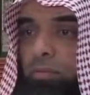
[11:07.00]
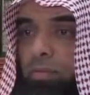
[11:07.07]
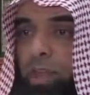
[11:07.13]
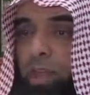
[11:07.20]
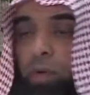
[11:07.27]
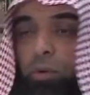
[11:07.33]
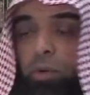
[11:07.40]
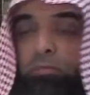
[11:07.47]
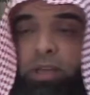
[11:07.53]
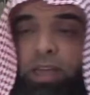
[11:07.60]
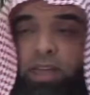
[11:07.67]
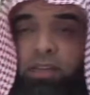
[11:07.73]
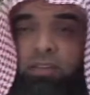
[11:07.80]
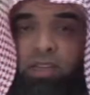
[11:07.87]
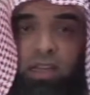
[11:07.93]
he will
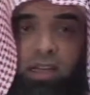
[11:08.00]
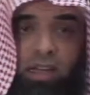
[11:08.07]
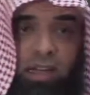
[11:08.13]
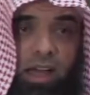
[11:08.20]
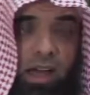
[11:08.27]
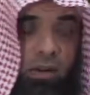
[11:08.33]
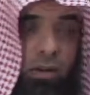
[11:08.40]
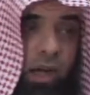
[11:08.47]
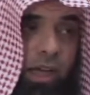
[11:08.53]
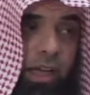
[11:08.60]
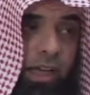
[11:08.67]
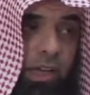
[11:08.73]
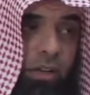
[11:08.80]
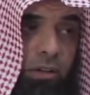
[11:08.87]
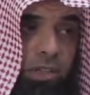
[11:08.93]
make, sallallahu
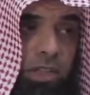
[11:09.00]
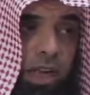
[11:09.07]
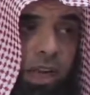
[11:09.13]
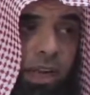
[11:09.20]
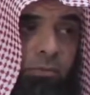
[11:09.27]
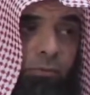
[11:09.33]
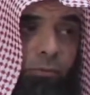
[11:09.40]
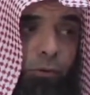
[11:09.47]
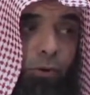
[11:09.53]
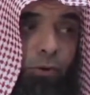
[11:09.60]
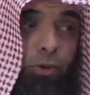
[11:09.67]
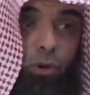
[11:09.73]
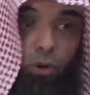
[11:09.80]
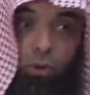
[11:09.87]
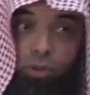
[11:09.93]
alayhi wasallam, for
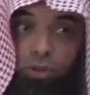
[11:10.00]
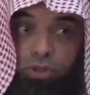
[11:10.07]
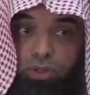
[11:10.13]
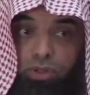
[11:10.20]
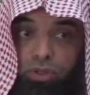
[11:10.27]
those